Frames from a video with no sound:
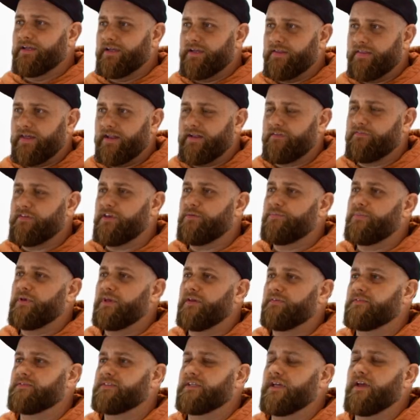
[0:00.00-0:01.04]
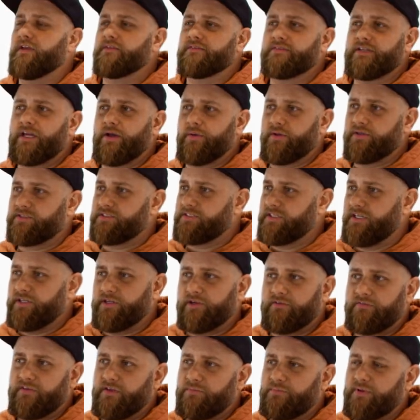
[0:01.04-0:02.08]
then a VP of sales, and now a senior
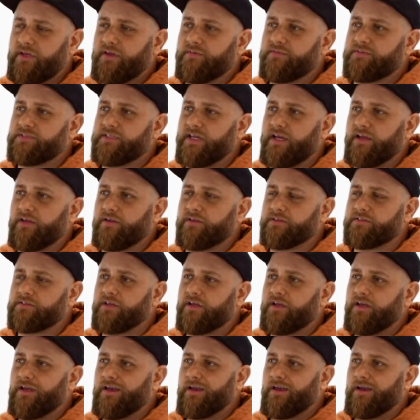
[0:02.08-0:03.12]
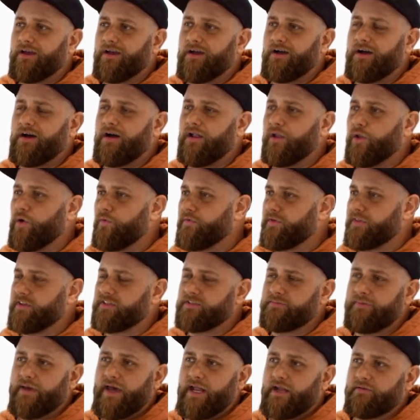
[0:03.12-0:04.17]
VP of sales, all over the
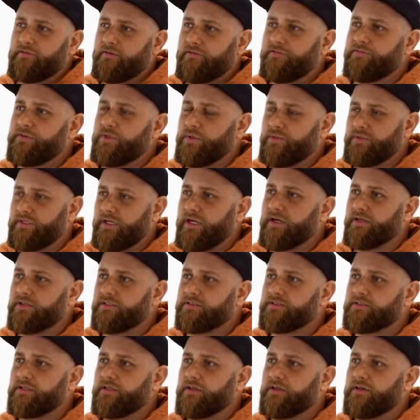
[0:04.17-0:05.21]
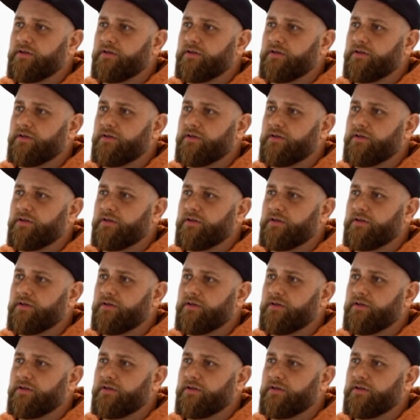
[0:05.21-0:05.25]
span of a few years.